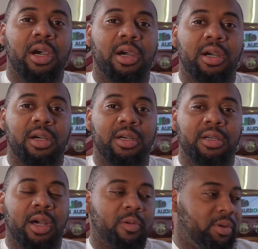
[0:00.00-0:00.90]

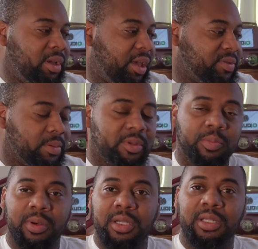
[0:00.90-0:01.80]
I will have some of
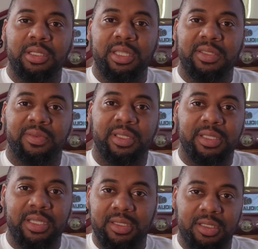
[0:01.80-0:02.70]
the product links for the
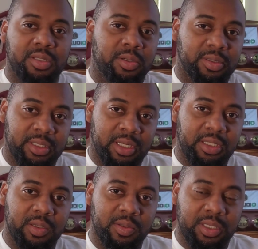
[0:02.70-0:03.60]
testing tools that are
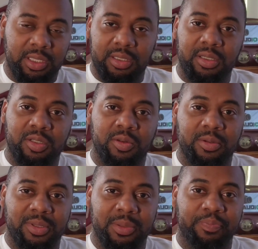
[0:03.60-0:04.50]
used in the
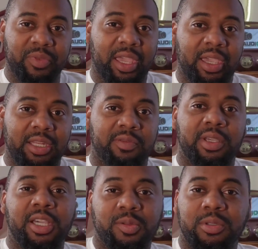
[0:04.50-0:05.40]
description. And if
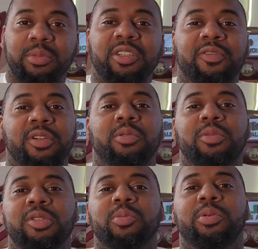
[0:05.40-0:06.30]
you guys want to be a
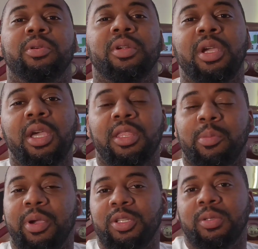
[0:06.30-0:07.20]
furthermore supporter,
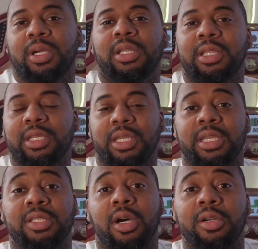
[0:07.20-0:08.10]
the Patreon link
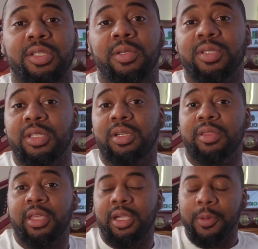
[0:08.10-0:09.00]
is also
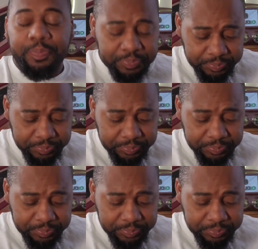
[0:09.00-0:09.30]
still there